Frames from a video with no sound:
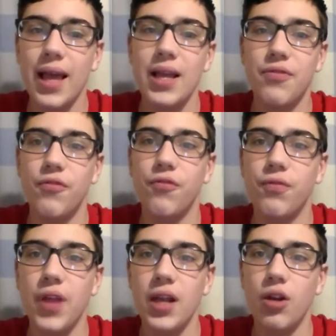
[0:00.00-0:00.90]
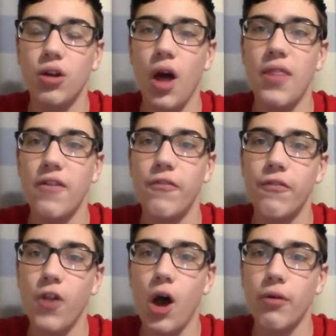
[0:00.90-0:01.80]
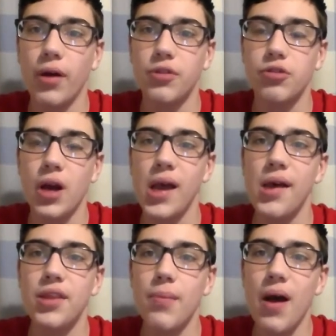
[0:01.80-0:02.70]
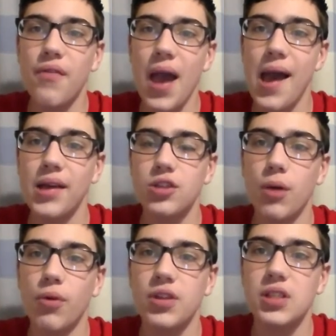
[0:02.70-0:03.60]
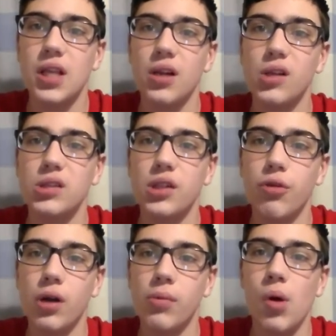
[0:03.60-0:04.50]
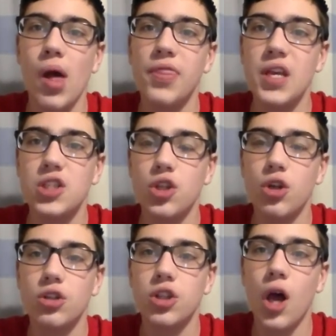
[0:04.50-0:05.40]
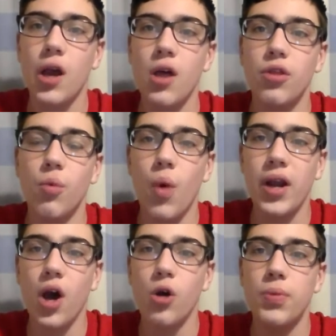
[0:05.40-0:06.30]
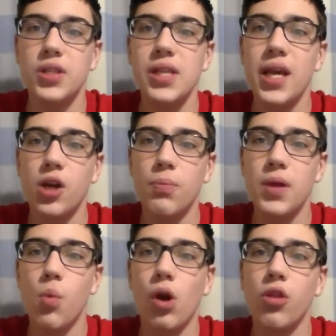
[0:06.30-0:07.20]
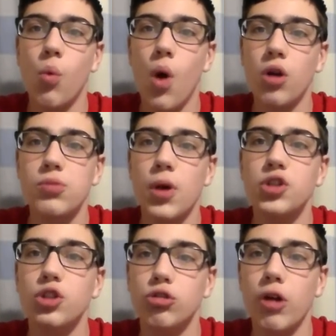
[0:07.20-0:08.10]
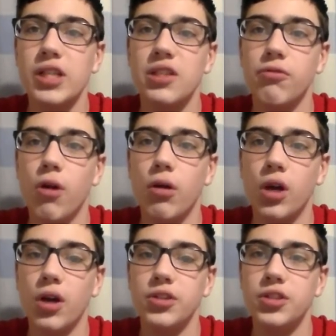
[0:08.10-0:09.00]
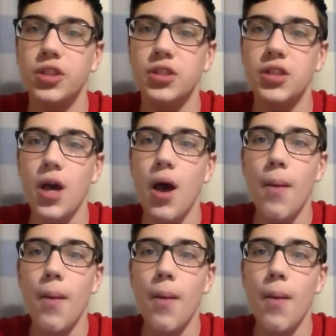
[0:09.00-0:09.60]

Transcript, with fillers: they they look like they fly around the track. The amount of airtime on this thing looks incredible. This looks like that when it opens, it could be one of the world's most aggressive roller coasters.